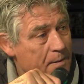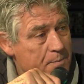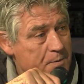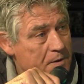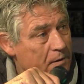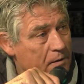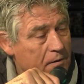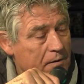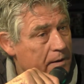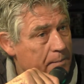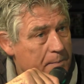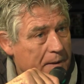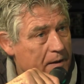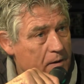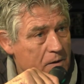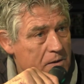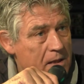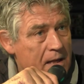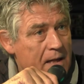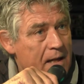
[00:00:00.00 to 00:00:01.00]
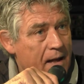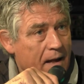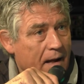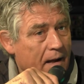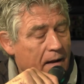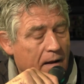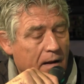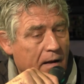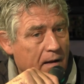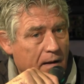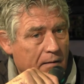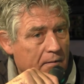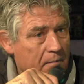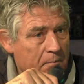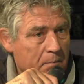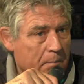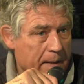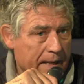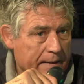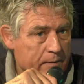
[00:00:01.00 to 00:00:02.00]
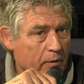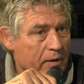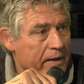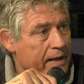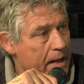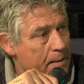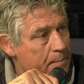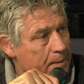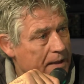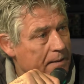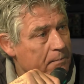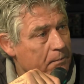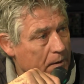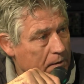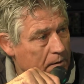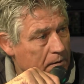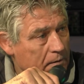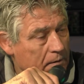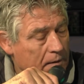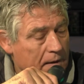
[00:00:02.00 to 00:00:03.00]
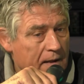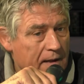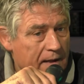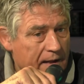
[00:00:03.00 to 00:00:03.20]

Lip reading: Absolutely. Because back to the KPN model,